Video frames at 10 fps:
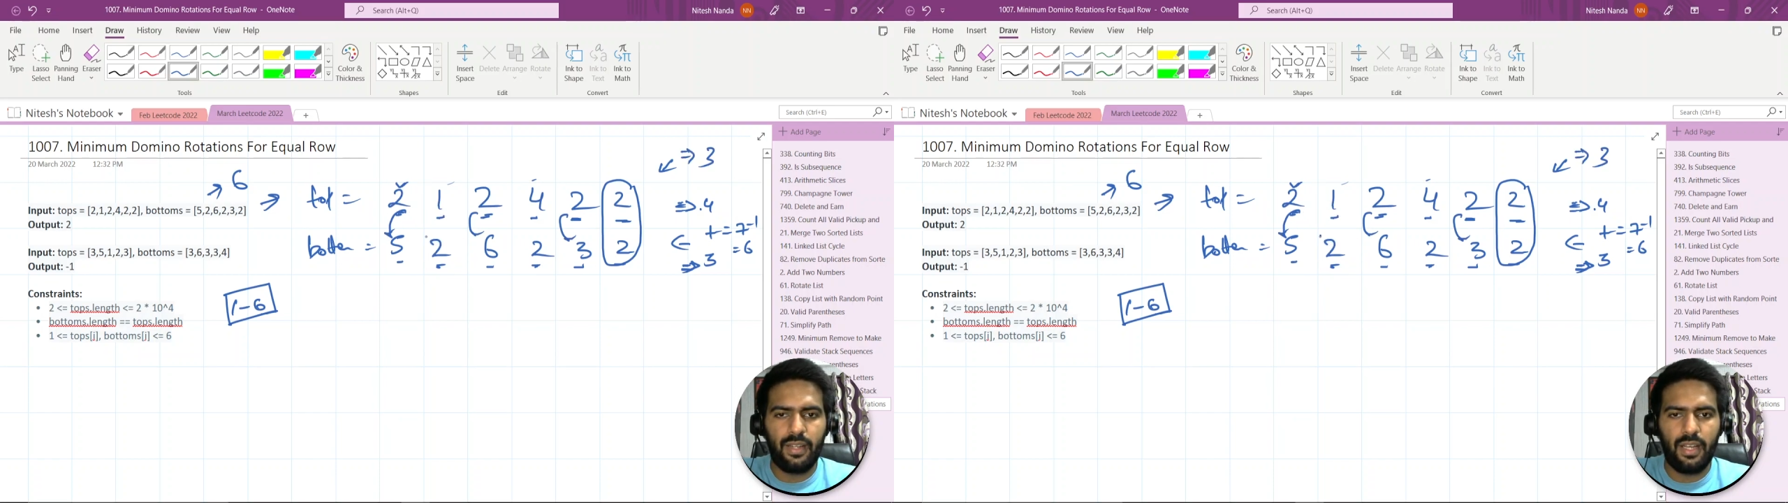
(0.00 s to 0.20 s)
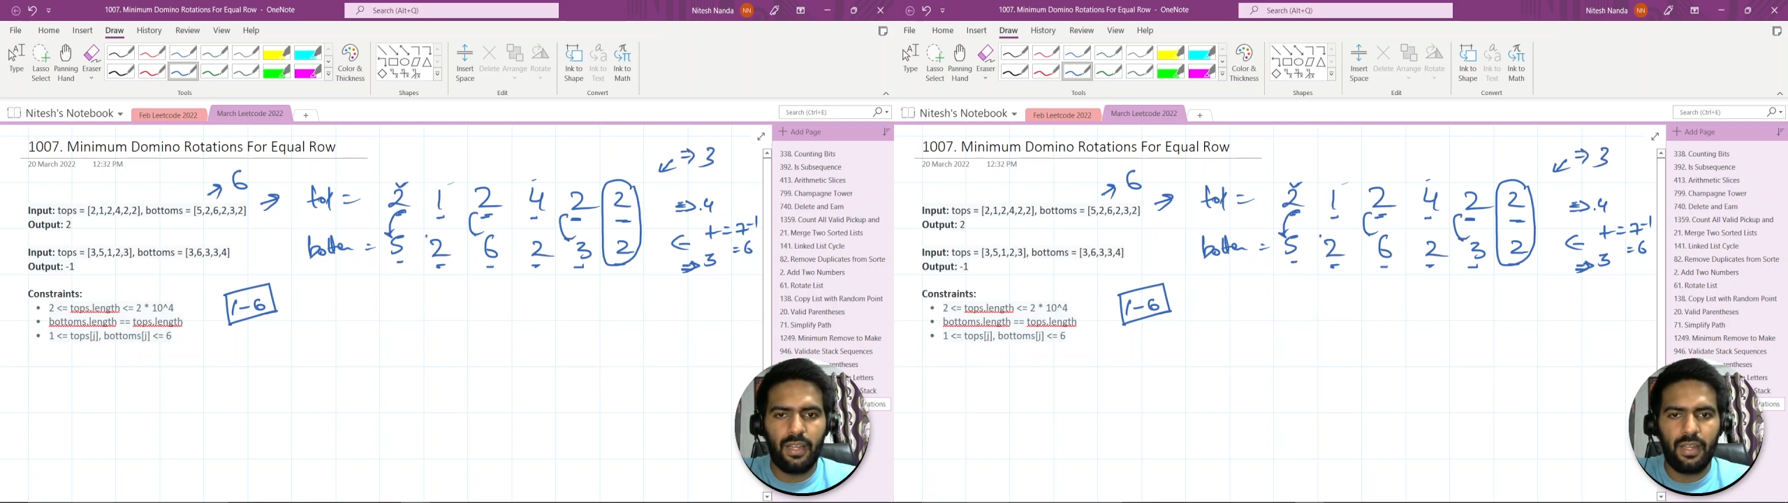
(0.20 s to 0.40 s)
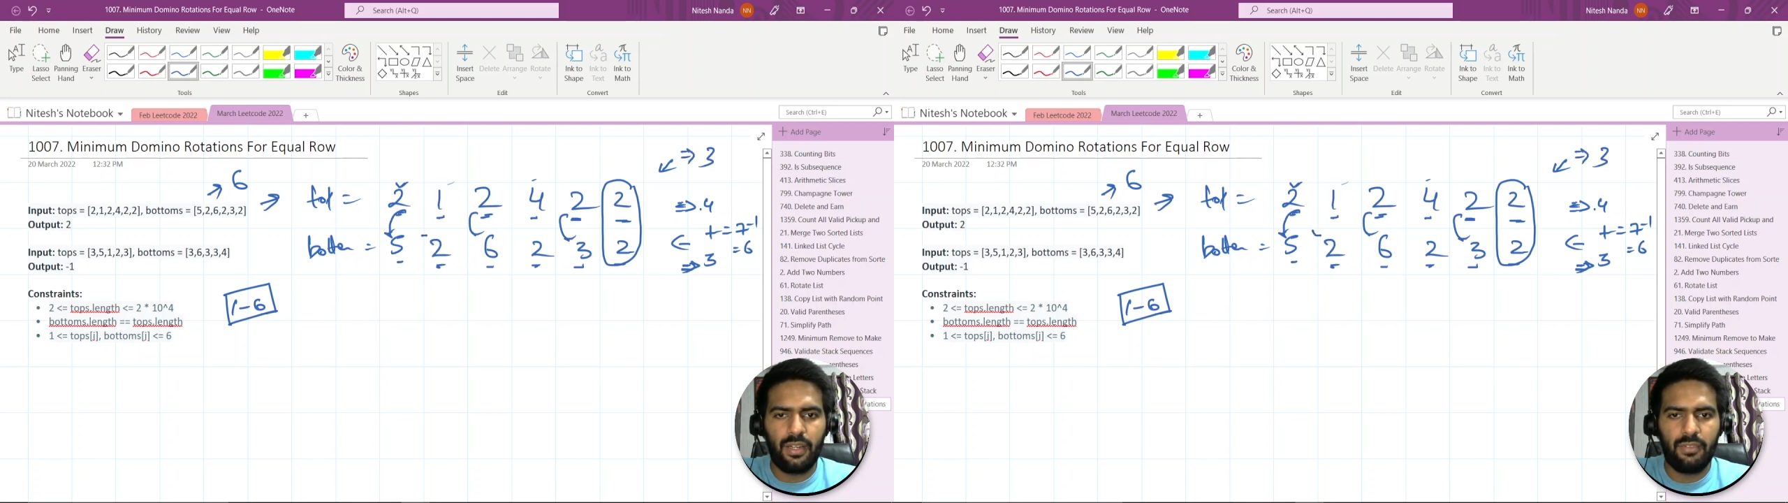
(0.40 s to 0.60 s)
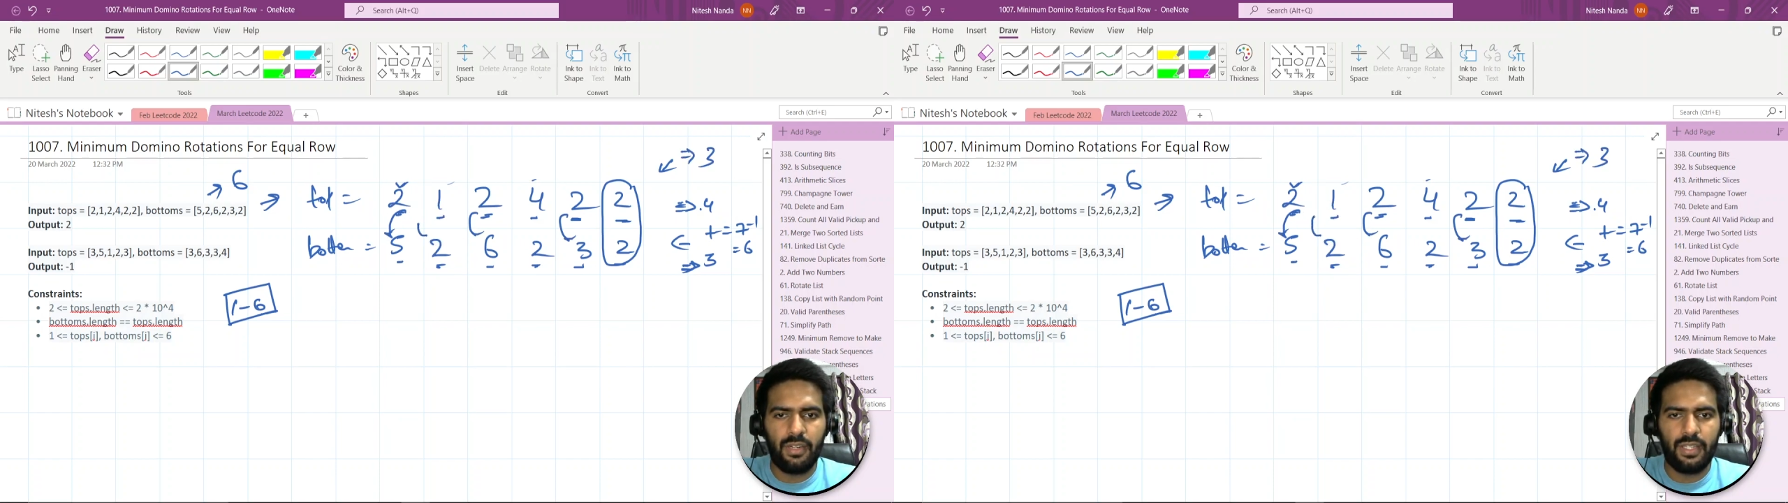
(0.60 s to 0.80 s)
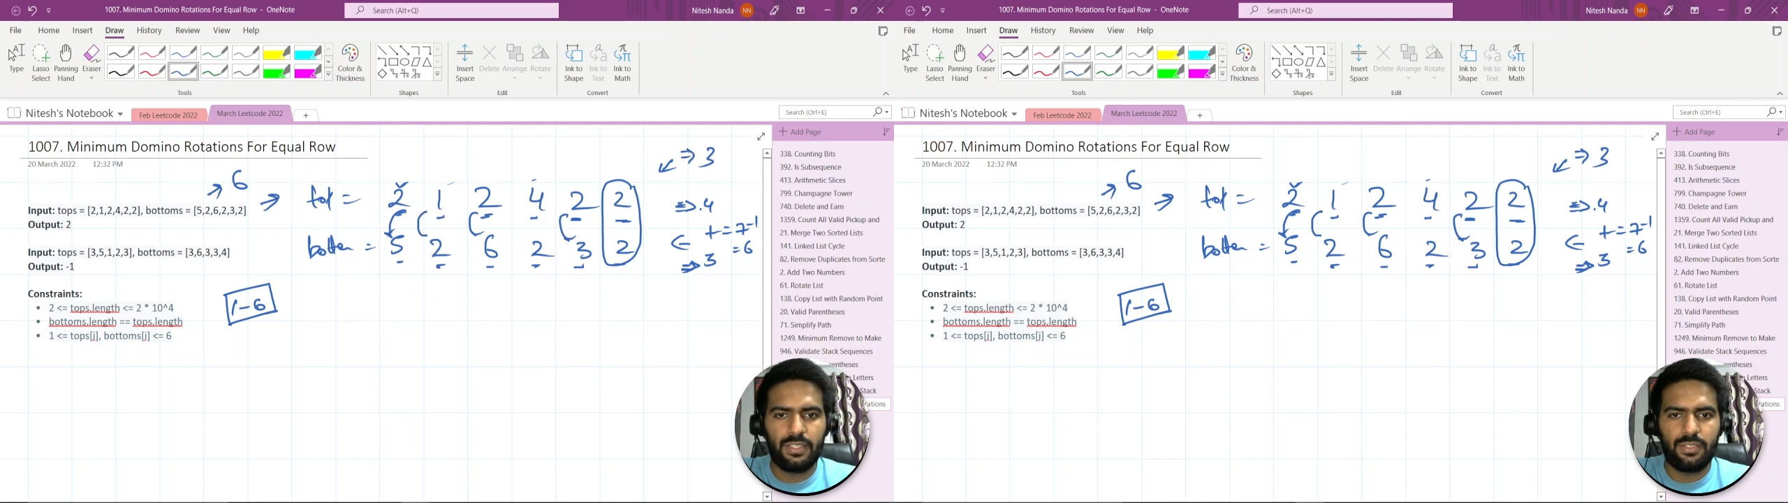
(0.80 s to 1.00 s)
I can
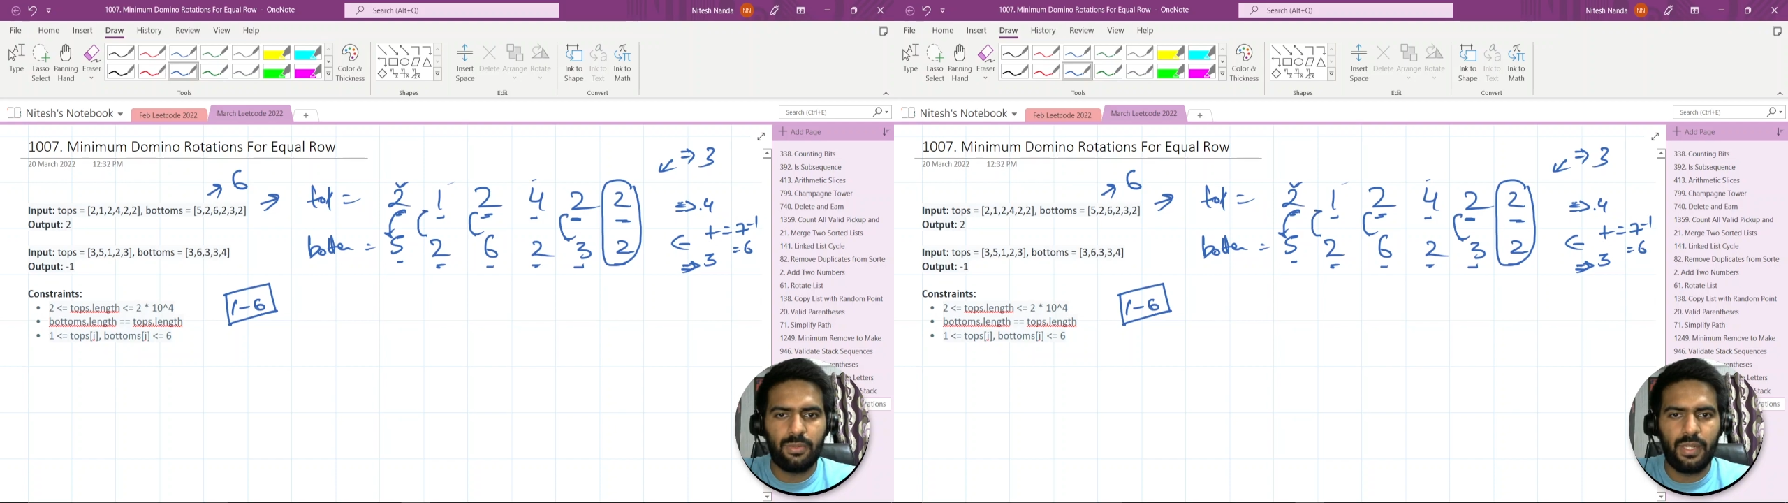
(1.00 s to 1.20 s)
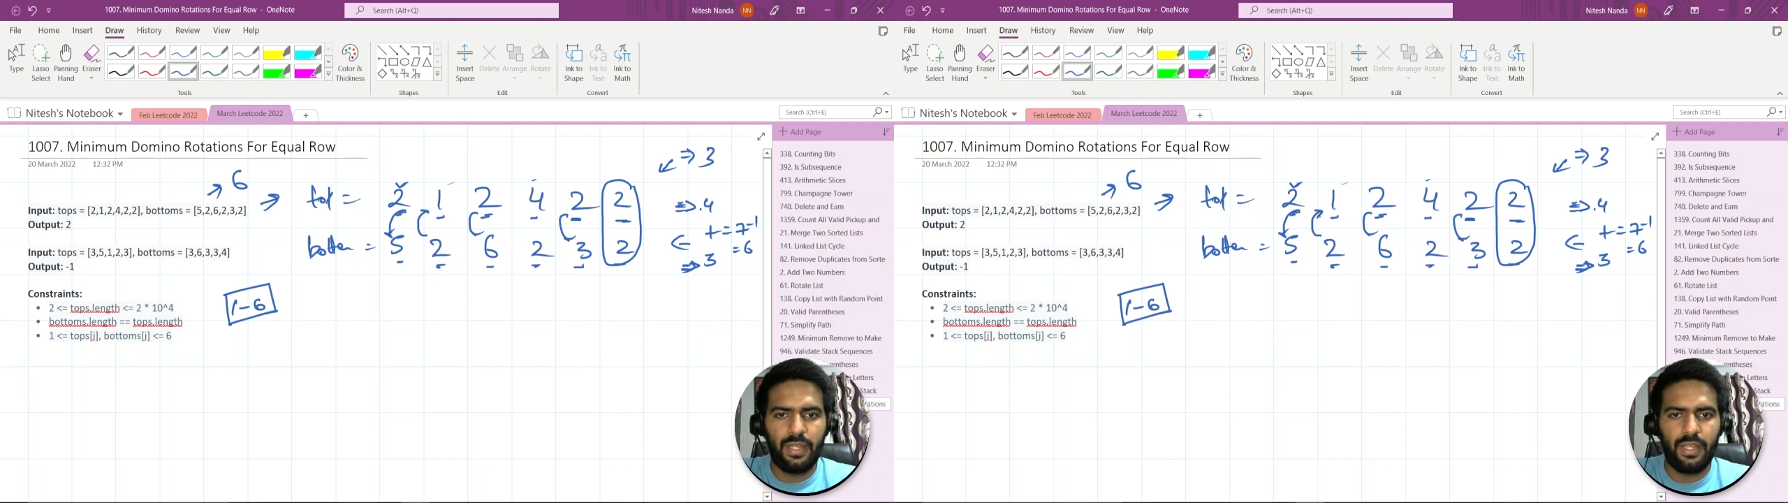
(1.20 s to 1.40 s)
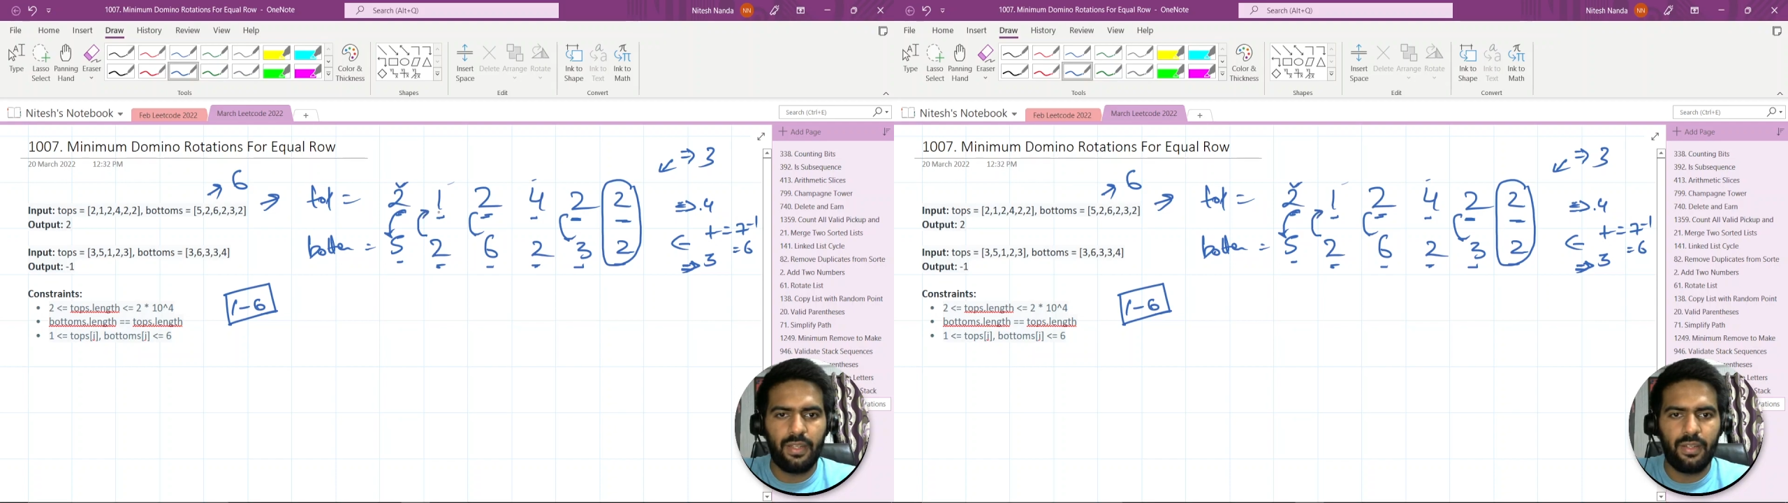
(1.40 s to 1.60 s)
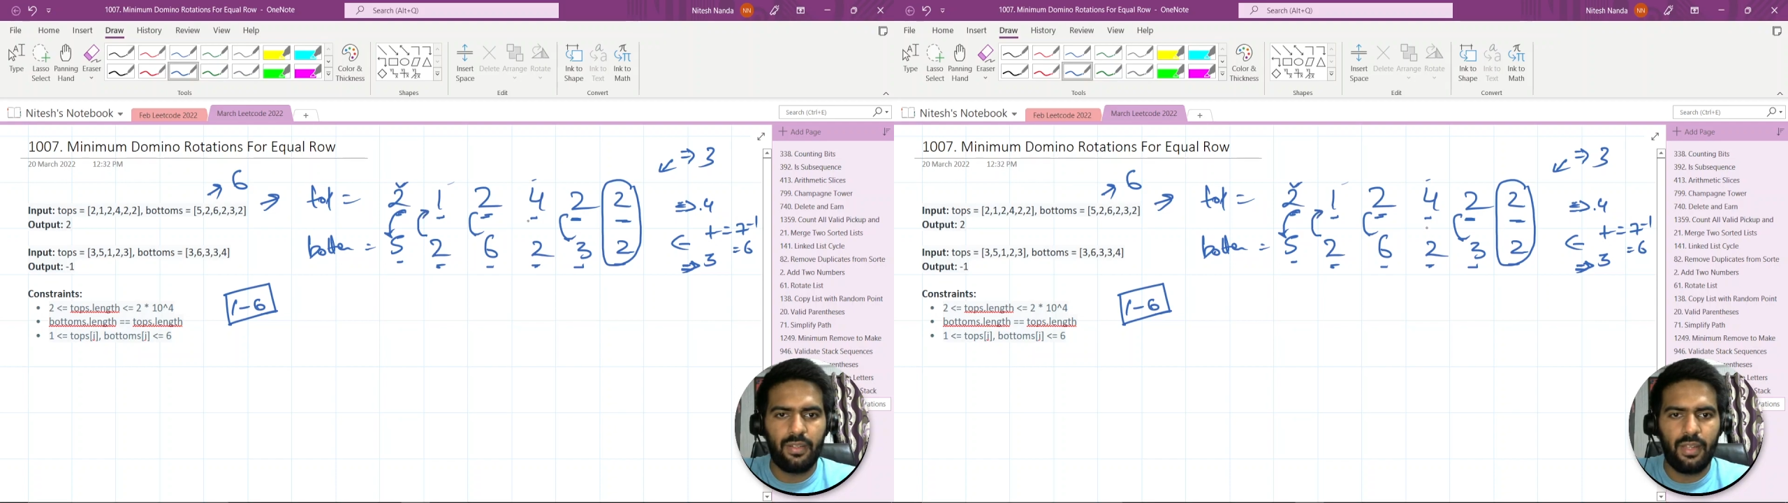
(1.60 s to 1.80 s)
convert this 2 at here